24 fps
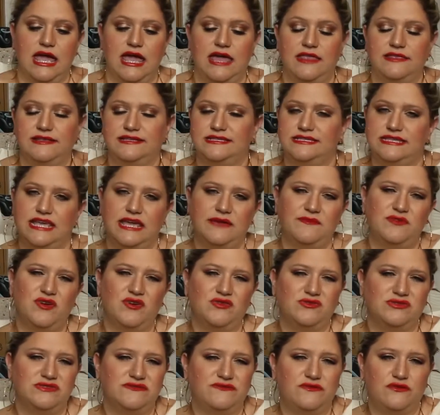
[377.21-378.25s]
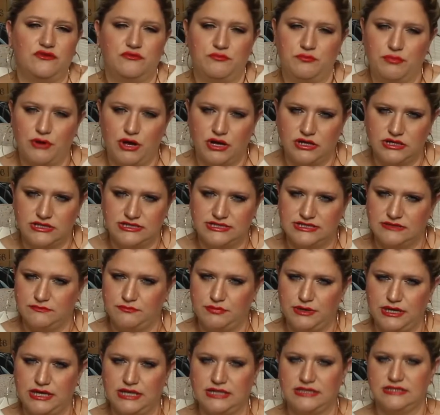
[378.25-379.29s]
And same goes for buttons and
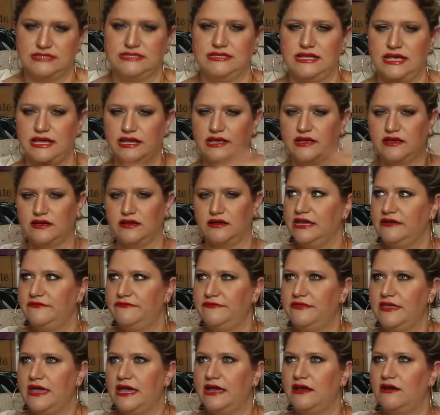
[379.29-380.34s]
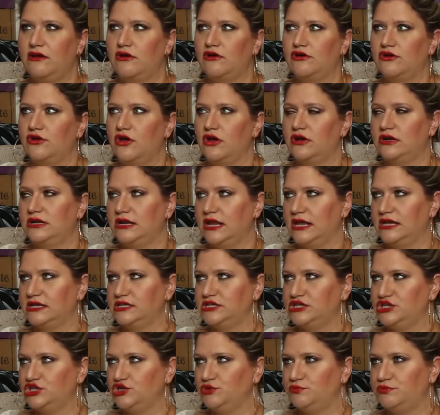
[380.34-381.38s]
pins. Like, if they are not like
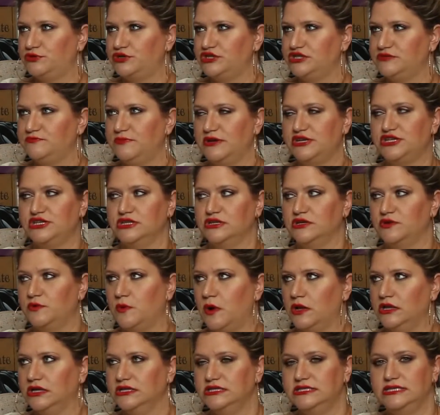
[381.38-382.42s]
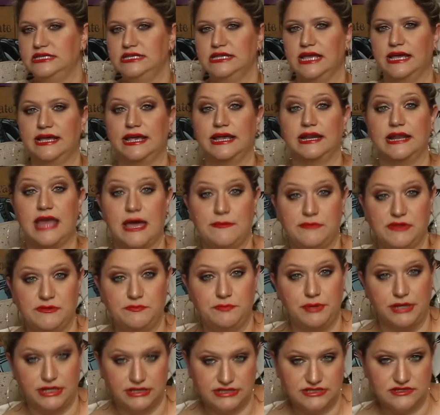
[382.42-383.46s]
super special quality, like enamel
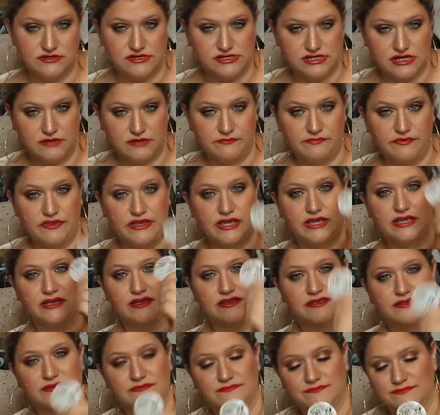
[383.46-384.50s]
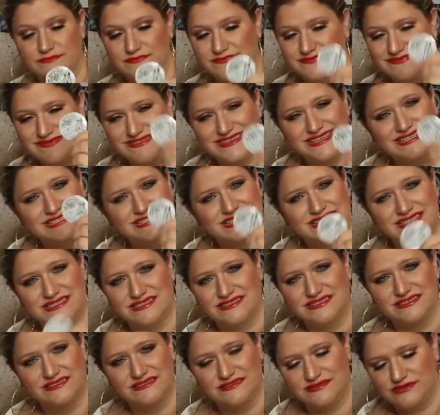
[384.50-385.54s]
pins or something, this
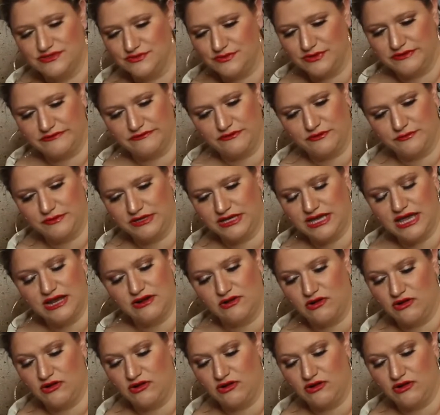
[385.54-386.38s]
doesn't do it for me at